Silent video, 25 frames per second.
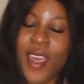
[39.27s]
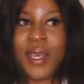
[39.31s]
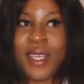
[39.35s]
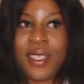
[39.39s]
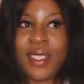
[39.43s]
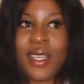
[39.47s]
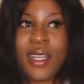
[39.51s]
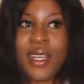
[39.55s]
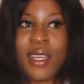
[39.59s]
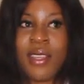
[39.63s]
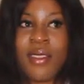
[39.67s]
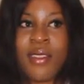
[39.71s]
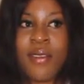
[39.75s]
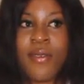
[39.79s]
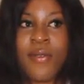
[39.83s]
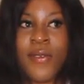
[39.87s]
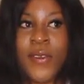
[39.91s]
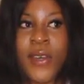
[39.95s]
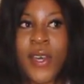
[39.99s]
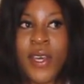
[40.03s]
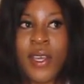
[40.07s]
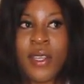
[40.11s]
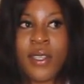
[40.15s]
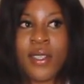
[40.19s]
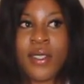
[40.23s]
Basically, the
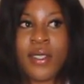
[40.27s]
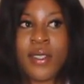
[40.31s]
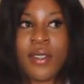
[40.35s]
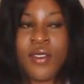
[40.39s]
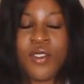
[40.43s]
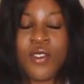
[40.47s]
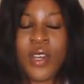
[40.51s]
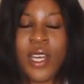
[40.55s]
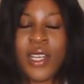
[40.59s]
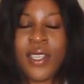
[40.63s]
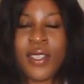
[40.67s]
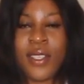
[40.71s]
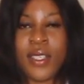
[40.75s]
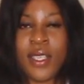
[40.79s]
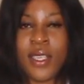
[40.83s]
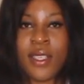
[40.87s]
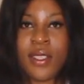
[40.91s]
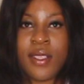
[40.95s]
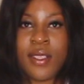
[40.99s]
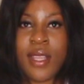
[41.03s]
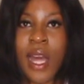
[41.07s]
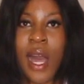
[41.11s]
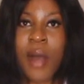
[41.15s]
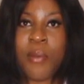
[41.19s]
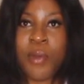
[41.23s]
first
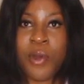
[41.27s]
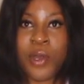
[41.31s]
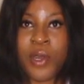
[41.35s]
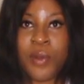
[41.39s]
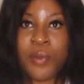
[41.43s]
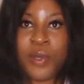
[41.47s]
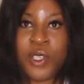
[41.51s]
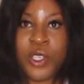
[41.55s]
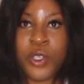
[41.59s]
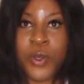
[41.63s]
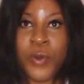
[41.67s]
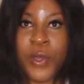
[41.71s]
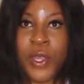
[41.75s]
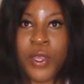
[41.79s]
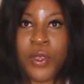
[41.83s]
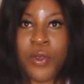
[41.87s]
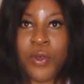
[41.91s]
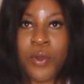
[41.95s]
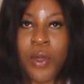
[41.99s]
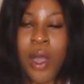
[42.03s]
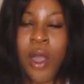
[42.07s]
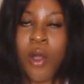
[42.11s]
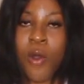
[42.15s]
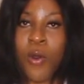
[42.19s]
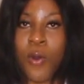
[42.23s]
dresses that I'm gonna be showing
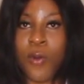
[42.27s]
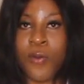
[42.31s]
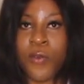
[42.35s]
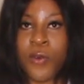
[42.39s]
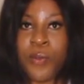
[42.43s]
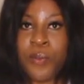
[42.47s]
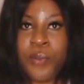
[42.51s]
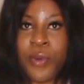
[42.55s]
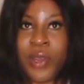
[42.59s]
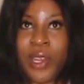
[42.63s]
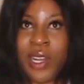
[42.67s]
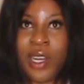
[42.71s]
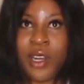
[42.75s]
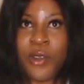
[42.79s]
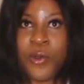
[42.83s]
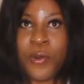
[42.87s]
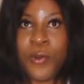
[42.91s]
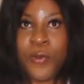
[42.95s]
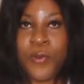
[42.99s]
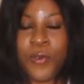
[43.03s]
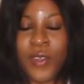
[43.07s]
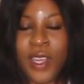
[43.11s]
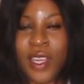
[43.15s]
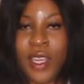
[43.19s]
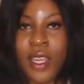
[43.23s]
you are all from
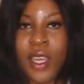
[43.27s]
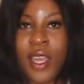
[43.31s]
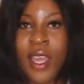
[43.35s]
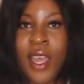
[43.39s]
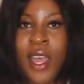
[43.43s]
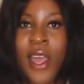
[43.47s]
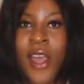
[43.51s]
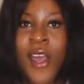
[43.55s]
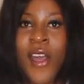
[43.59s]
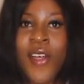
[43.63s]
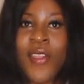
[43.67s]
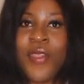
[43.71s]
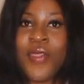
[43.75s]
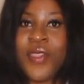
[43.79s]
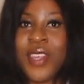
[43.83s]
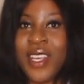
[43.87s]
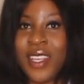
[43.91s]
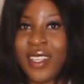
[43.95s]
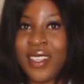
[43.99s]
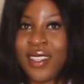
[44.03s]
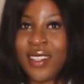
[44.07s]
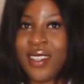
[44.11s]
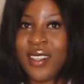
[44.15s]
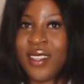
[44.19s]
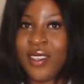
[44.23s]
Prettylittlething.
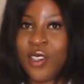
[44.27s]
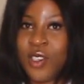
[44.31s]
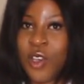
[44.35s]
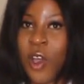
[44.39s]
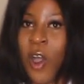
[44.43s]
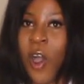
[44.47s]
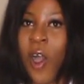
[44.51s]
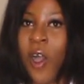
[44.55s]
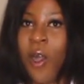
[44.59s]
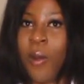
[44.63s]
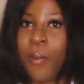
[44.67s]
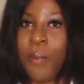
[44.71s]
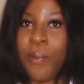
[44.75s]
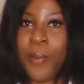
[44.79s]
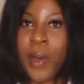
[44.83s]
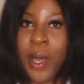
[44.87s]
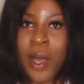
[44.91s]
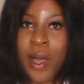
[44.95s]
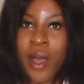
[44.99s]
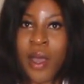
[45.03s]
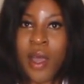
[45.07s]
This top,